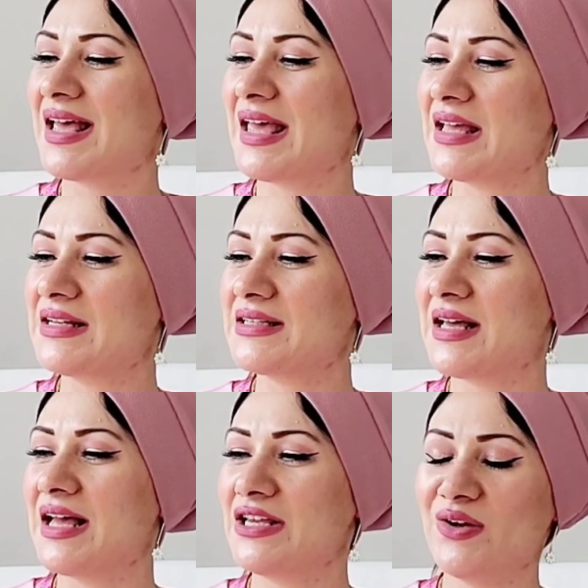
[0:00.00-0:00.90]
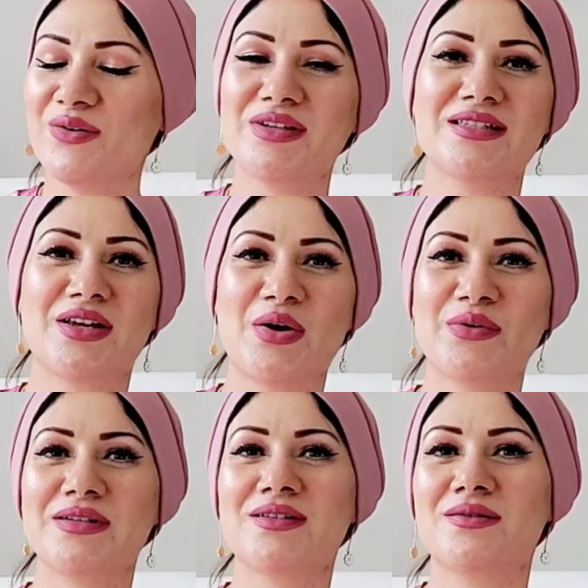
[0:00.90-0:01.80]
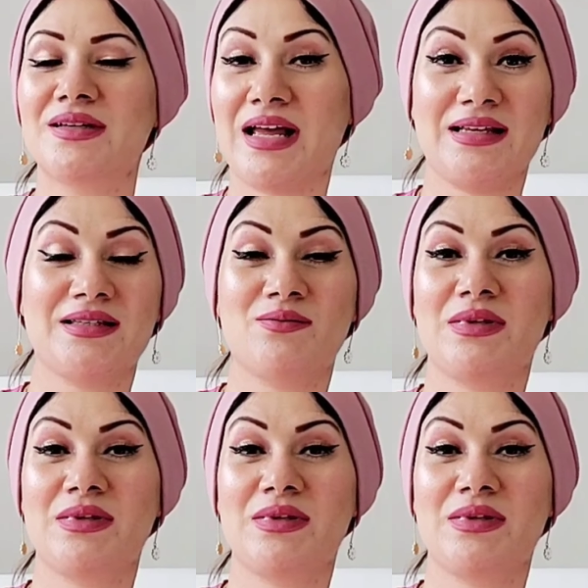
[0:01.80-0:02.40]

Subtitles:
and I know it's going to last